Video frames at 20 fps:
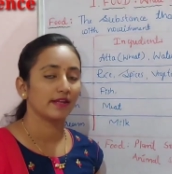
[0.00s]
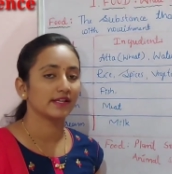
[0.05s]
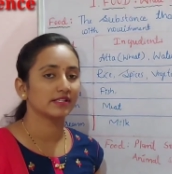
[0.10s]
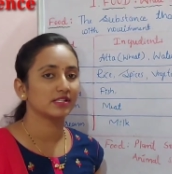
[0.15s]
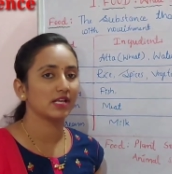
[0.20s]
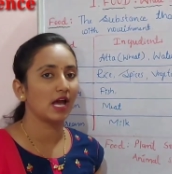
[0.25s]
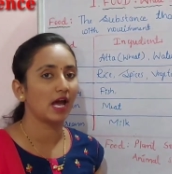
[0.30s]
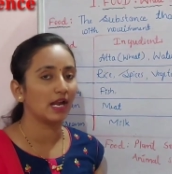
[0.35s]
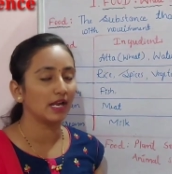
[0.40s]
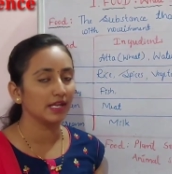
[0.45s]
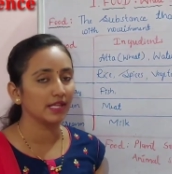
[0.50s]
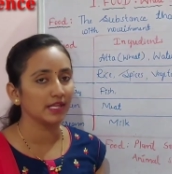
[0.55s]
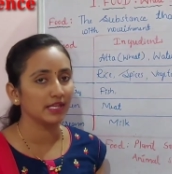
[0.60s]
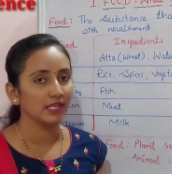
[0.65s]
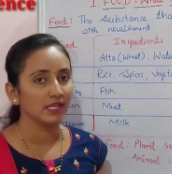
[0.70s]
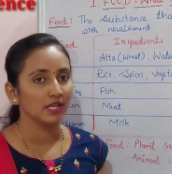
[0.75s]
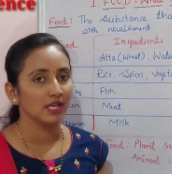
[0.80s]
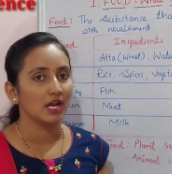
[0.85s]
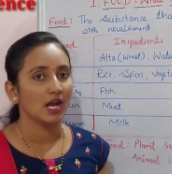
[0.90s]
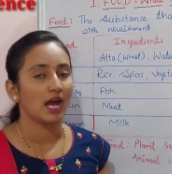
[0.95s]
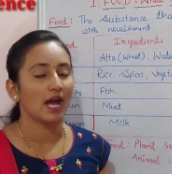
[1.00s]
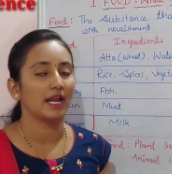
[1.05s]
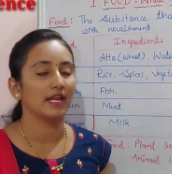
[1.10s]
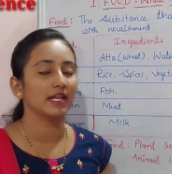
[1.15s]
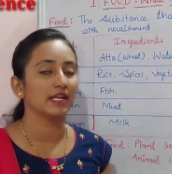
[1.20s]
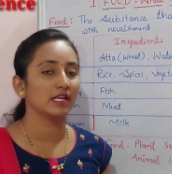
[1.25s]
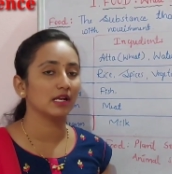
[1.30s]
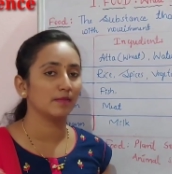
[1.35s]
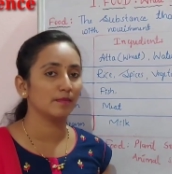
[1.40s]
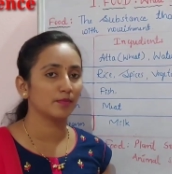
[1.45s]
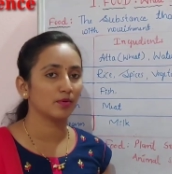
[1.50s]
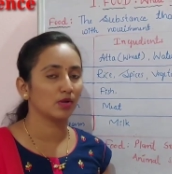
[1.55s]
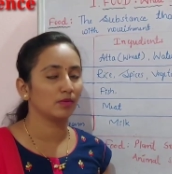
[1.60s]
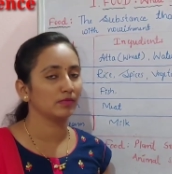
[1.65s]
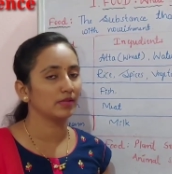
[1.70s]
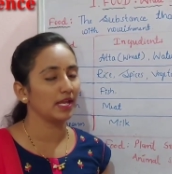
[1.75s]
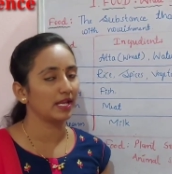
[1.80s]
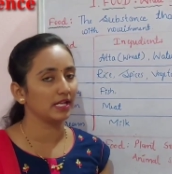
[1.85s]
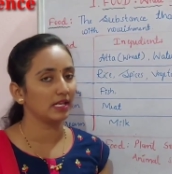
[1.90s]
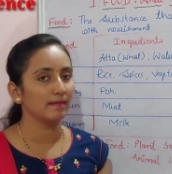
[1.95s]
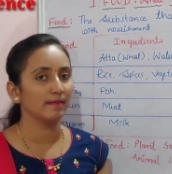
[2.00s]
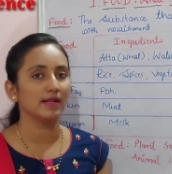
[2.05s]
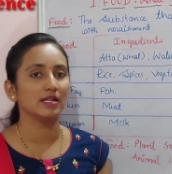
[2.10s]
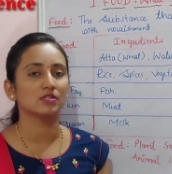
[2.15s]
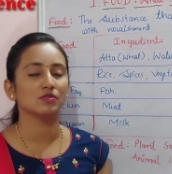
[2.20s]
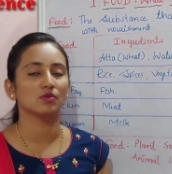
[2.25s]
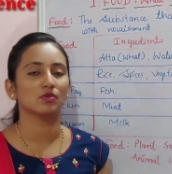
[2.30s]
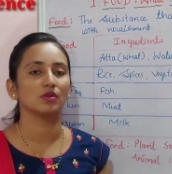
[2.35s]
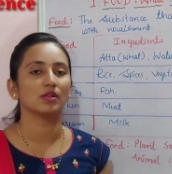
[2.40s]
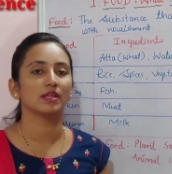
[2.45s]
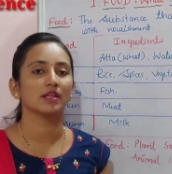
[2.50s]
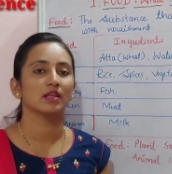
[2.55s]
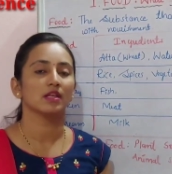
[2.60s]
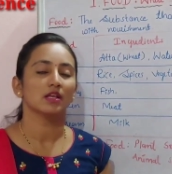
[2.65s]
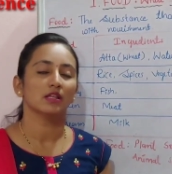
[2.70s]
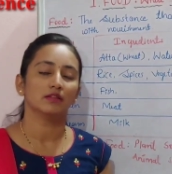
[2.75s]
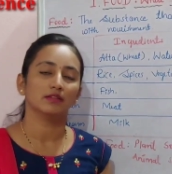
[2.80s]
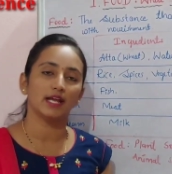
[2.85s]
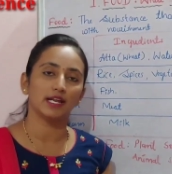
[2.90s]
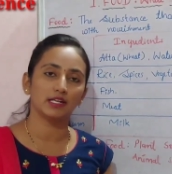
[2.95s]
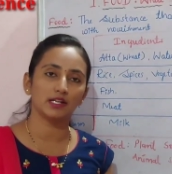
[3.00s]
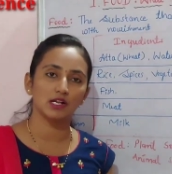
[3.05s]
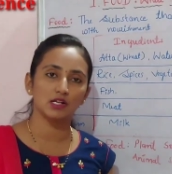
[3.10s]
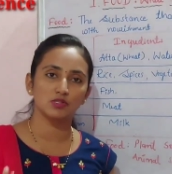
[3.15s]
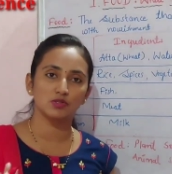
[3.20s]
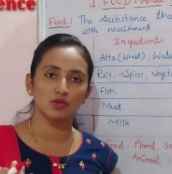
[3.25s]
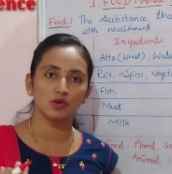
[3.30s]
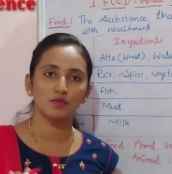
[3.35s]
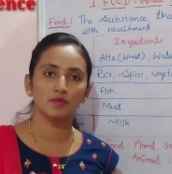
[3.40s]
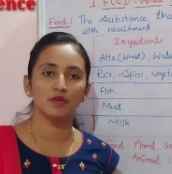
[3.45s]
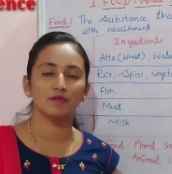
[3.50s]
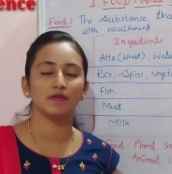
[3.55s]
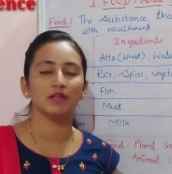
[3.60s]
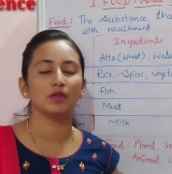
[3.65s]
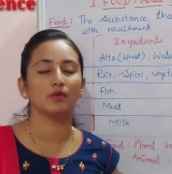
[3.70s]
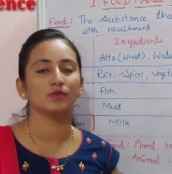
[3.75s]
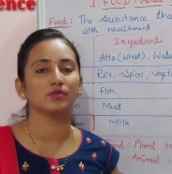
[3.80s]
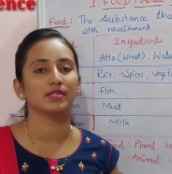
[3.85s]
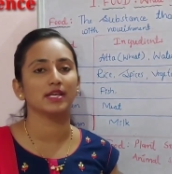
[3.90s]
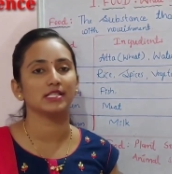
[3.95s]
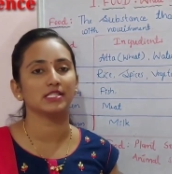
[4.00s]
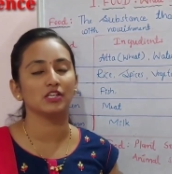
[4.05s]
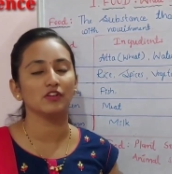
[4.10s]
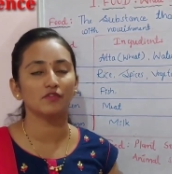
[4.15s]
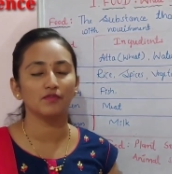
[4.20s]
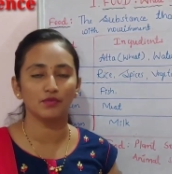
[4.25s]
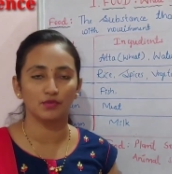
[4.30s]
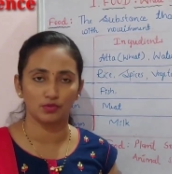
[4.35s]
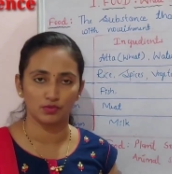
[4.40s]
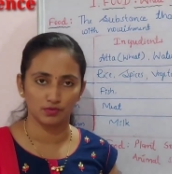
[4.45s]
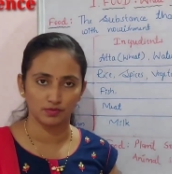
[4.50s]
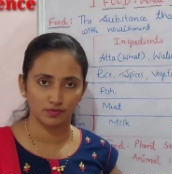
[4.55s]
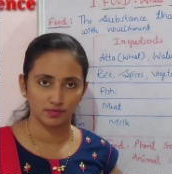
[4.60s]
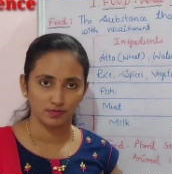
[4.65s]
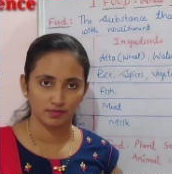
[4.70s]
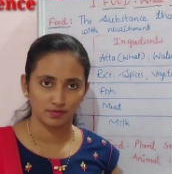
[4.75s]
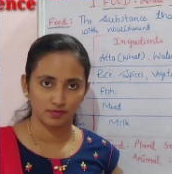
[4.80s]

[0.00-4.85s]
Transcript: Next, honey come from the animals only, that also we will use as a food.